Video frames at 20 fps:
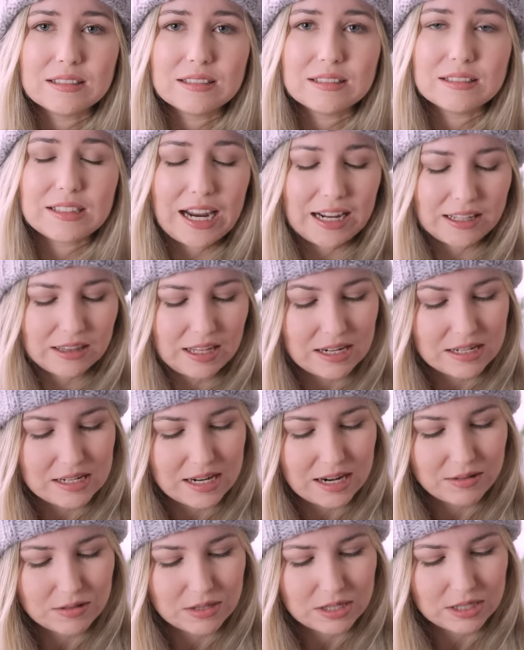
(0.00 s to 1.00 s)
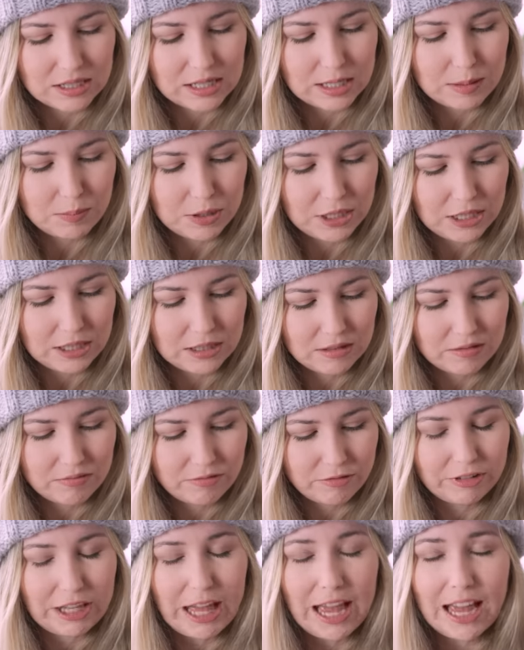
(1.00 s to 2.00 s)
tack that down to keep it
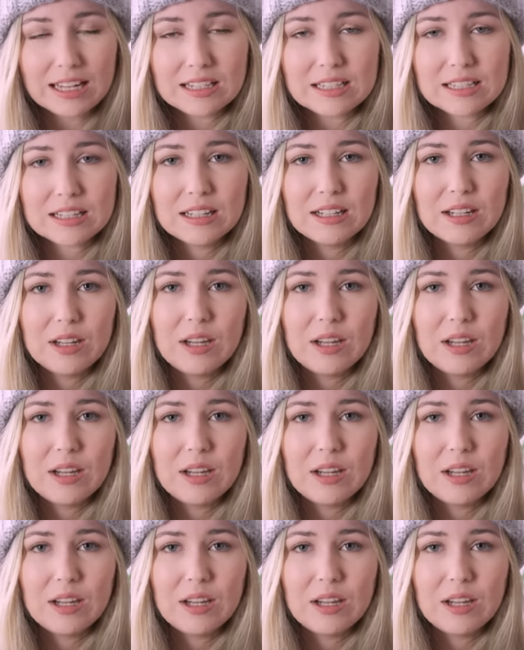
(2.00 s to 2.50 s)
flat,